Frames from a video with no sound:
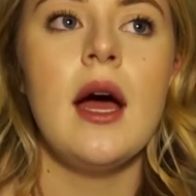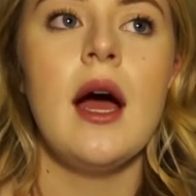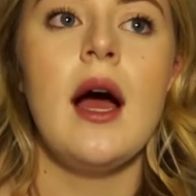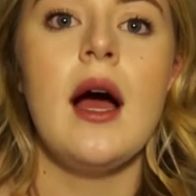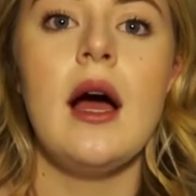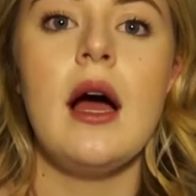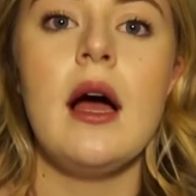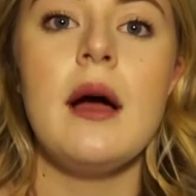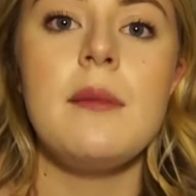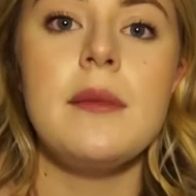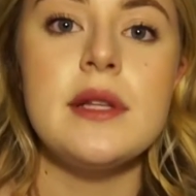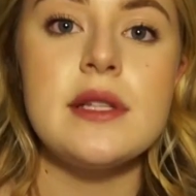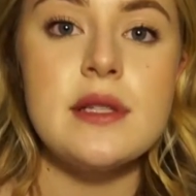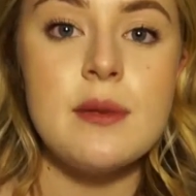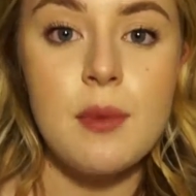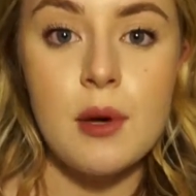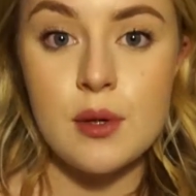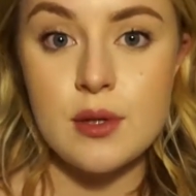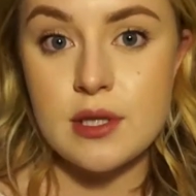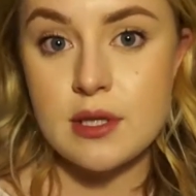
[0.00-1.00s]
It's
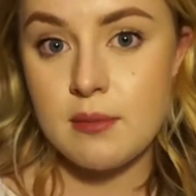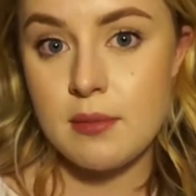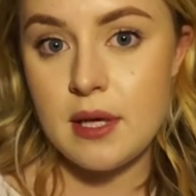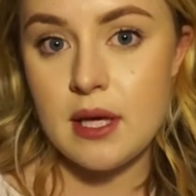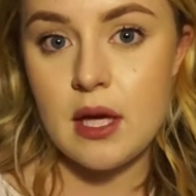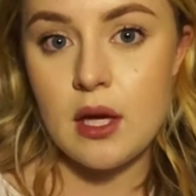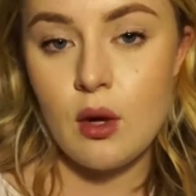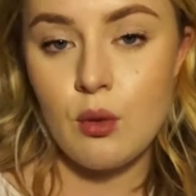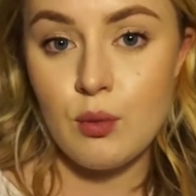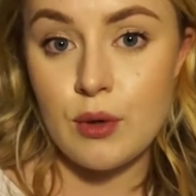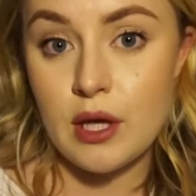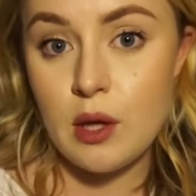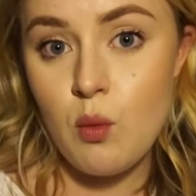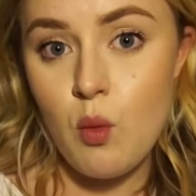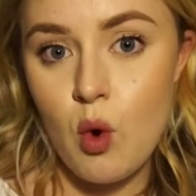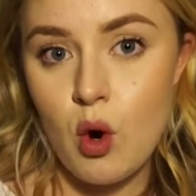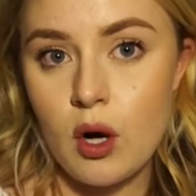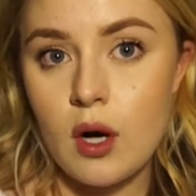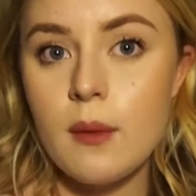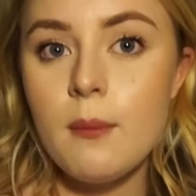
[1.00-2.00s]
supposed to be really
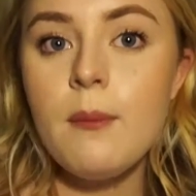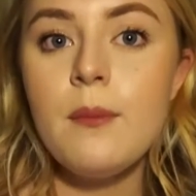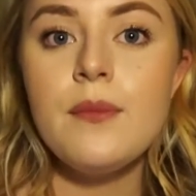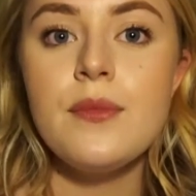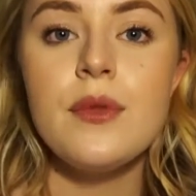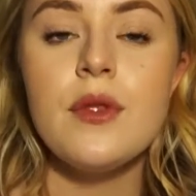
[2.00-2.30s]
warm,